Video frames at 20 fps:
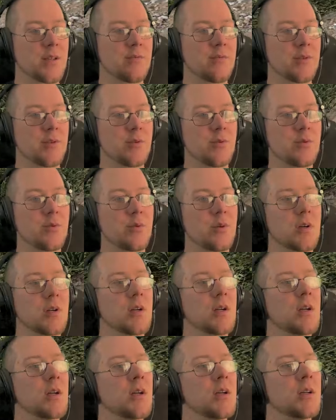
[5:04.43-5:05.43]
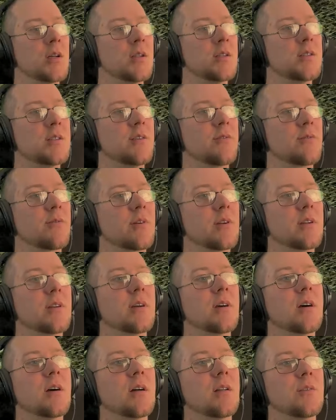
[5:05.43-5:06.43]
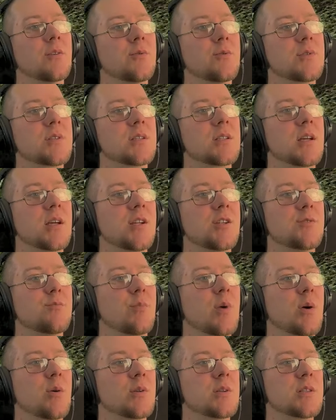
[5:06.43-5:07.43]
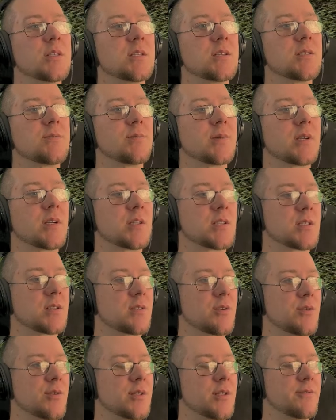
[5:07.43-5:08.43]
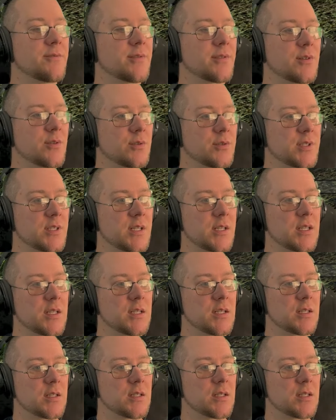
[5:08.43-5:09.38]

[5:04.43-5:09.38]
give you different loot stage bonuses because of their difficulty.